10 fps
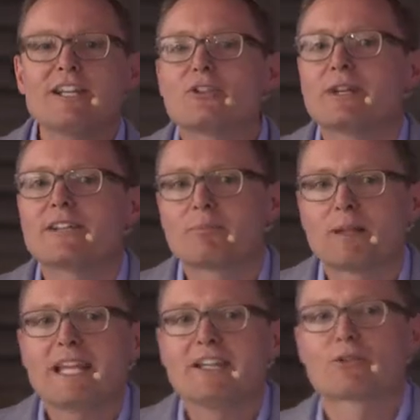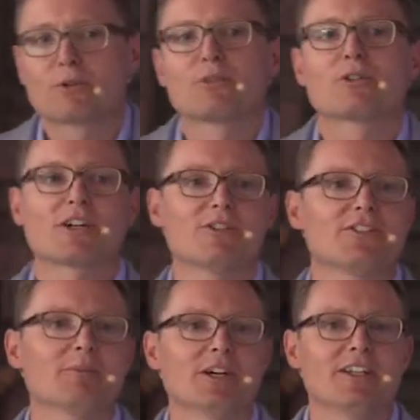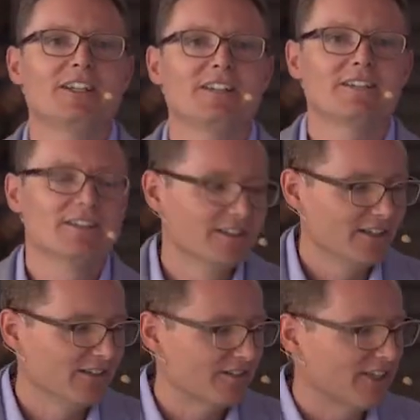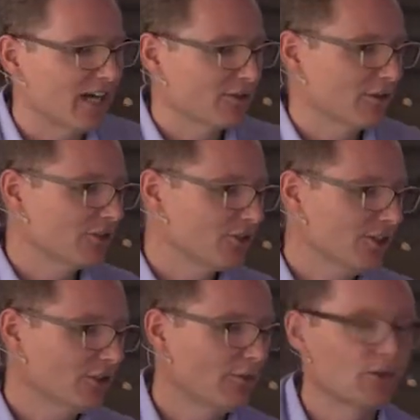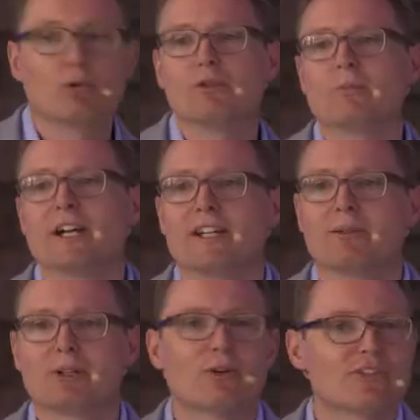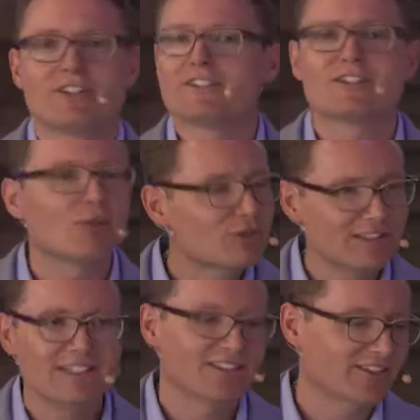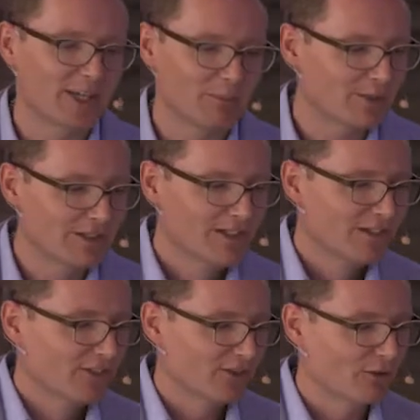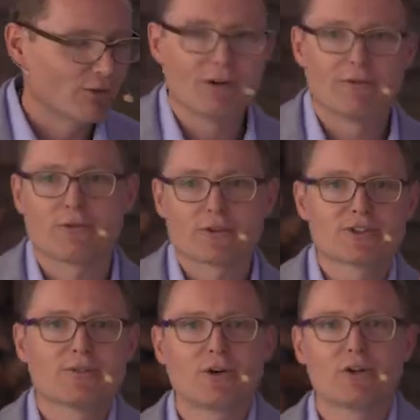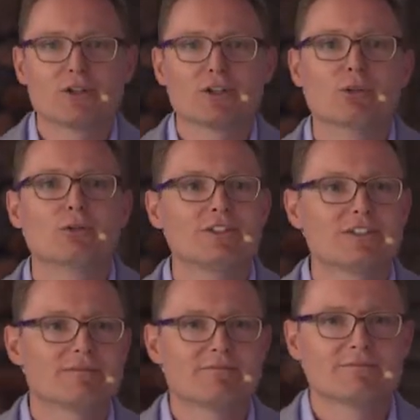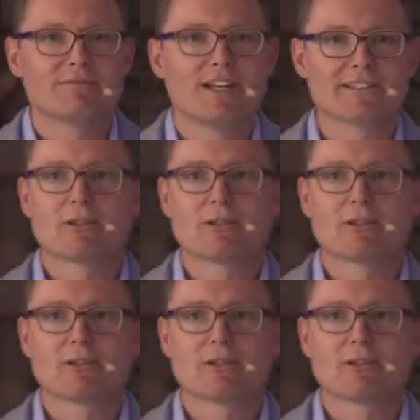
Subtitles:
to explain cryptocurrency mining is the analogy of gold mining, because it's totally the same. So first of all, gold, as